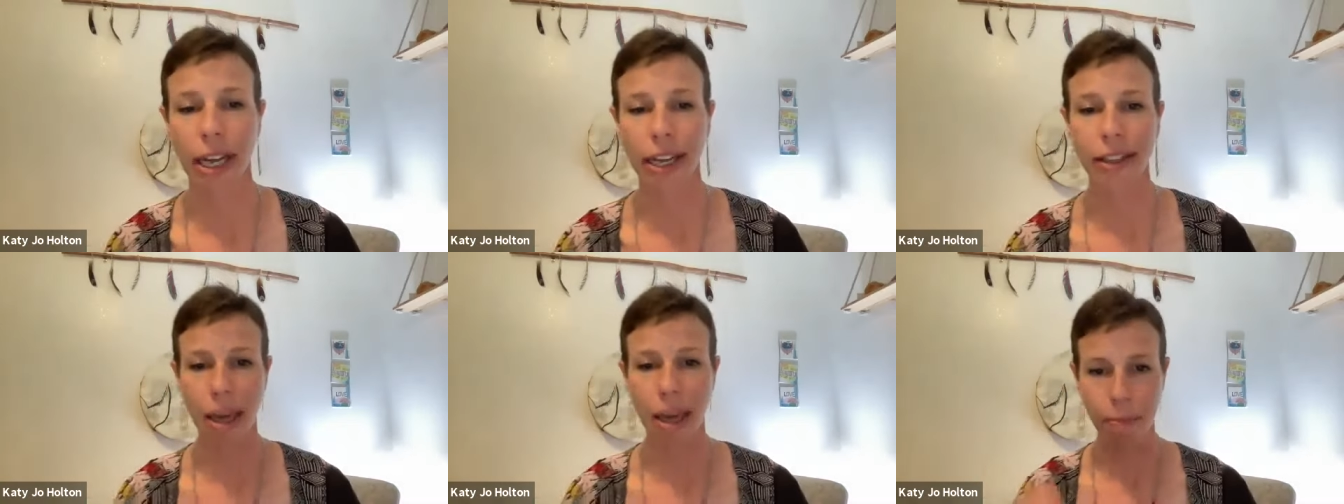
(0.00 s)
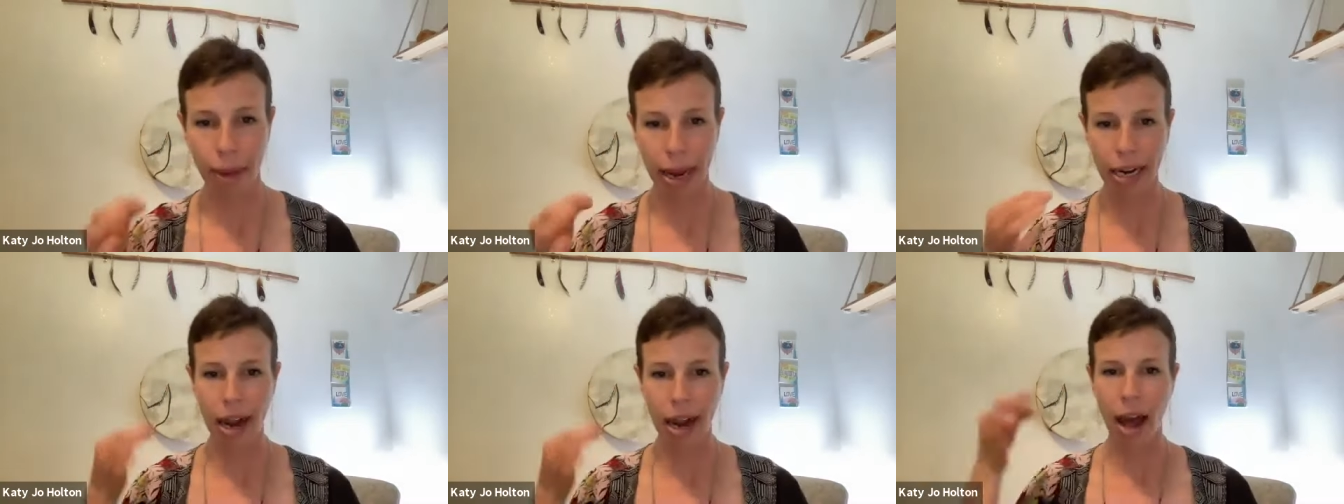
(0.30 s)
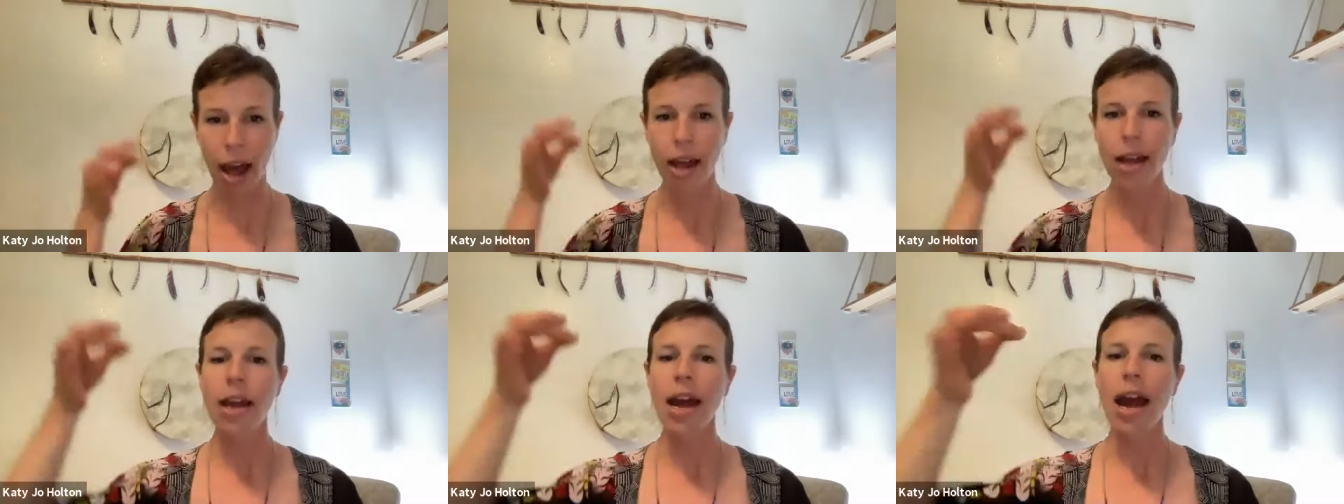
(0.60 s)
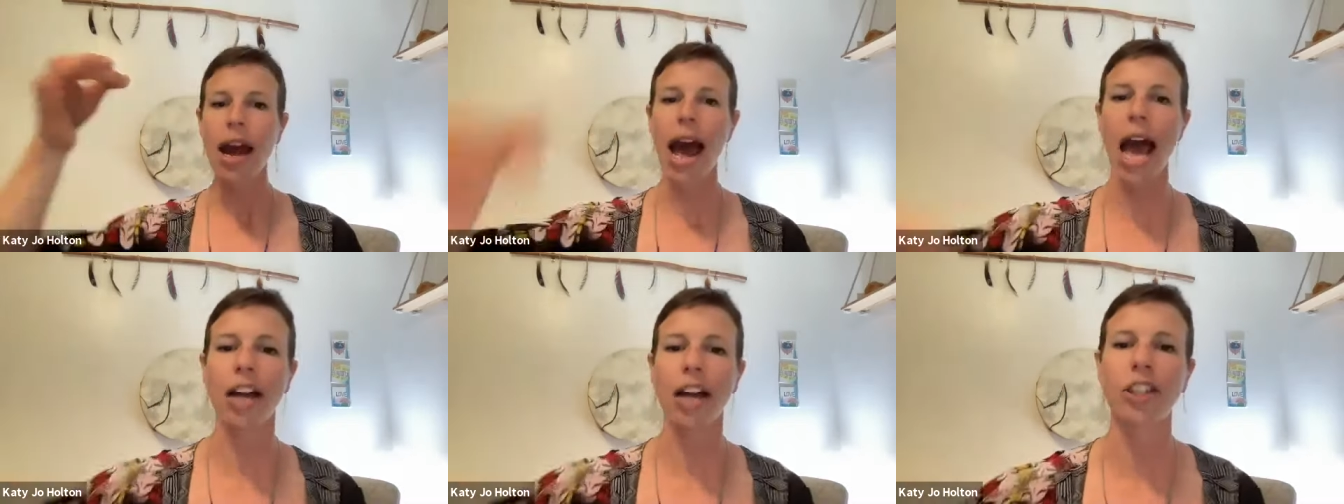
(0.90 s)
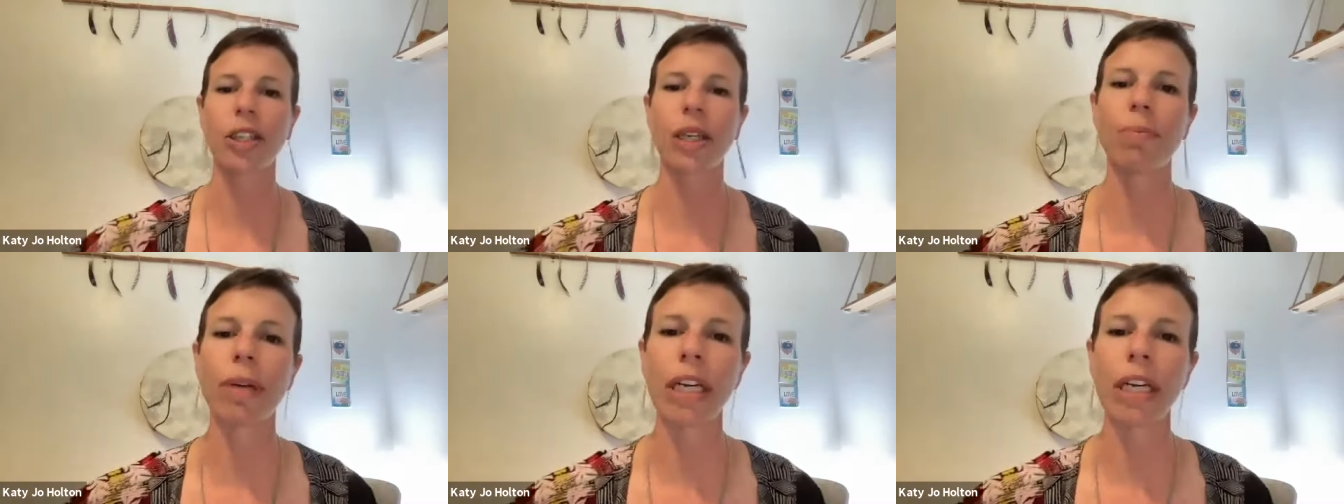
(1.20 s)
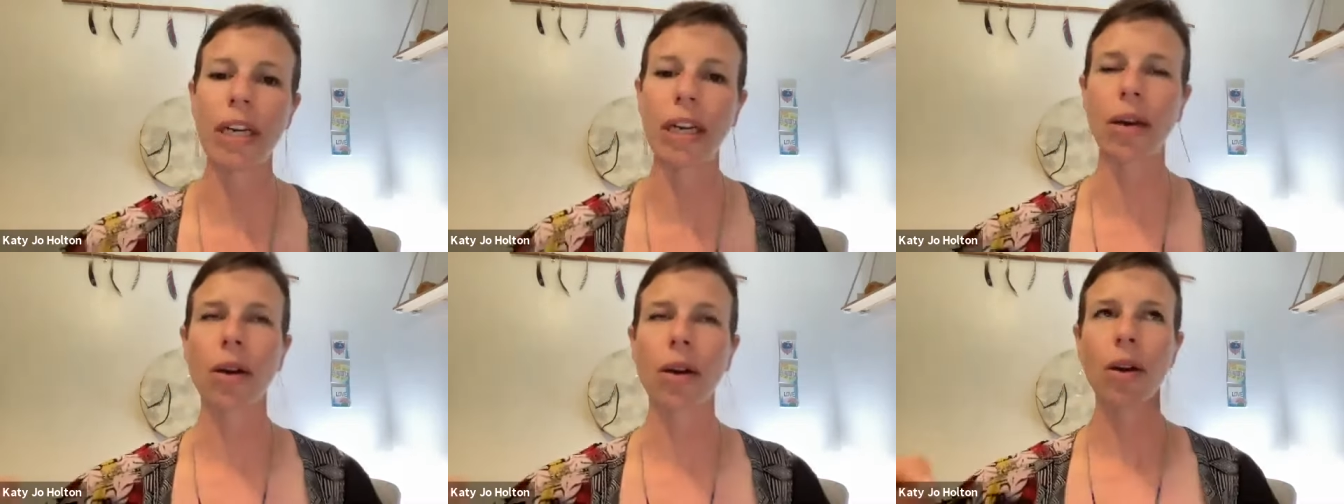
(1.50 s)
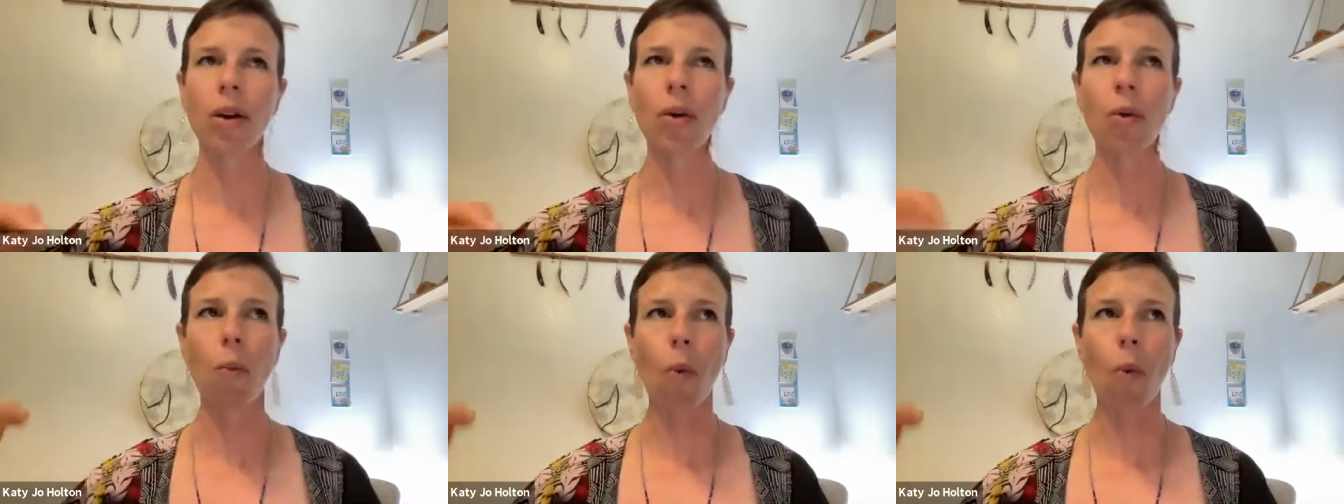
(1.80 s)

like they might not actually be